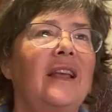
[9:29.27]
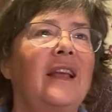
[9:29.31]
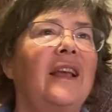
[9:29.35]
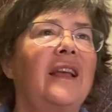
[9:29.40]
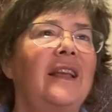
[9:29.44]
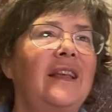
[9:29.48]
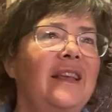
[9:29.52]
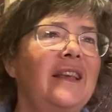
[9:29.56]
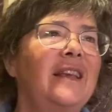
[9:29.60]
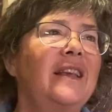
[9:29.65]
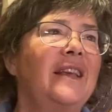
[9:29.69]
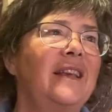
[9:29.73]

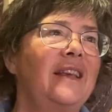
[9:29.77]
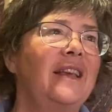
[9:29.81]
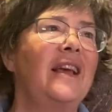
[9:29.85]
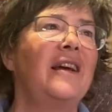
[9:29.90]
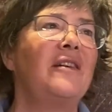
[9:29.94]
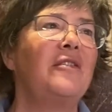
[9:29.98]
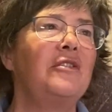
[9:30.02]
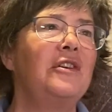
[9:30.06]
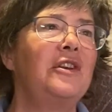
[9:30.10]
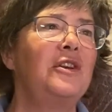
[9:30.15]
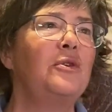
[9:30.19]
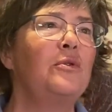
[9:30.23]
Yeah,
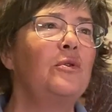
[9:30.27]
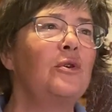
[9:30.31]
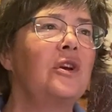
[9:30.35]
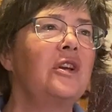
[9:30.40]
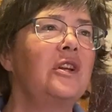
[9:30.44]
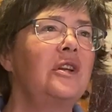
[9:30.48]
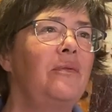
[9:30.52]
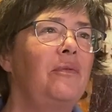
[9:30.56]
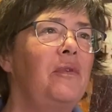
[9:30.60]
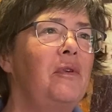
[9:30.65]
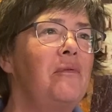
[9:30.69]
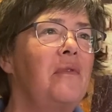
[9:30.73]
we do,
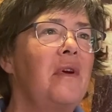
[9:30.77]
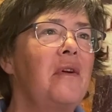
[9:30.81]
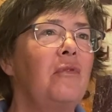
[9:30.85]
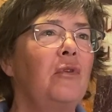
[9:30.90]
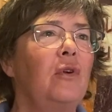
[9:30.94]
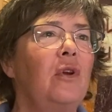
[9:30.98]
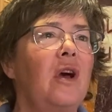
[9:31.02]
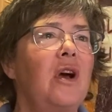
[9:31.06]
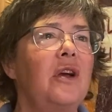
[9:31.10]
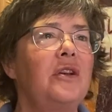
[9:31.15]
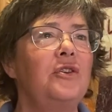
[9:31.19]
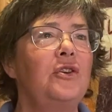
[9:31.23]
because if you've ever
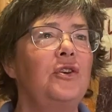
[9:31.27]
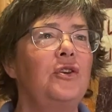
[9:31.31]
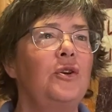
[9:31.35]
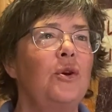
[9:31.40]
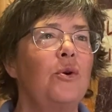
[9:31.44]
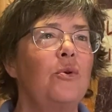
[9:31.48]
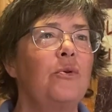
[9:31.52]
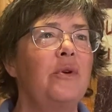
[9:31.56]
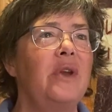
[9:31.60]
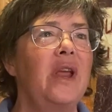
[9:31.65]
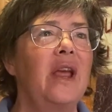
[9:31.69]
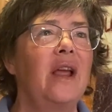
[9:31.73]
lost a
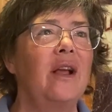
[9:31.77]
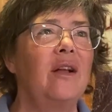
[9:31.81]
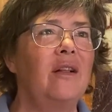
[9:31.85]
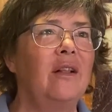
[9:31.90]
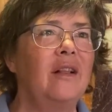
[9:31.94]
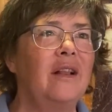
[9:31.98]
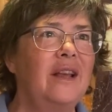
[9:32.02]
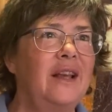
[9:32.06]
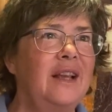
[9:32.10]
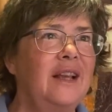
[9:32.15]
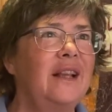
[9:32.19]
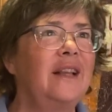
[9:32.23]
toenail,
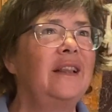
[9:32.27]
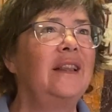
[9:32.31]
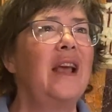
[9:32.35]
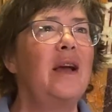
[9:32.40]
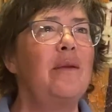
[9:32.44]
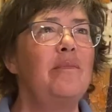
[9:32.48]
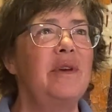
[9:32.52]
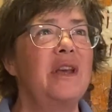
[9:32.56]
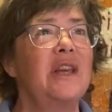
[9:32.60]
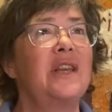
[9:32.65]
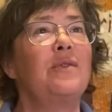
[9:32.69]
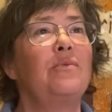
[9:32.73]

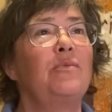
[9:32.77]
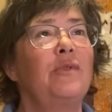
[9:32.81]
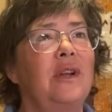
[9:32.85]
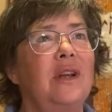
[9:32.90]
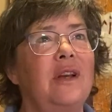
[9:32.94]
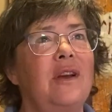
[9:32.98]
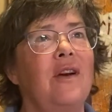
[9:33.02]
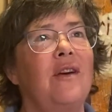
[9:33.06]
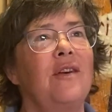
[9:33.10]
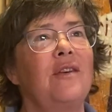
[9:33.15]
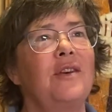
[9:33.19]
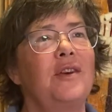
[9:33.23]
that makes it really
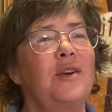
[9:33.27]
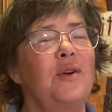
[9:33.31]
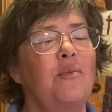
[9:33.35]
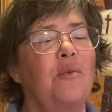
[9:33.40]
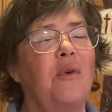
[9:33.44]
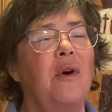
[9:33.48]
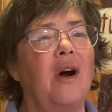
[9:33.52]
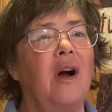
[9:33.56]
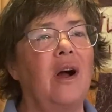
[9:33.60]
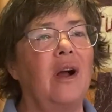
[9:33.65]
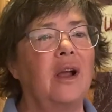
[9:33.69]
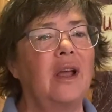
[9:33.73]
hard to
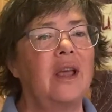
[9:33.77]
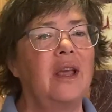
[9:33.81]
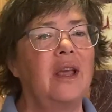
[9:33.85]
walk.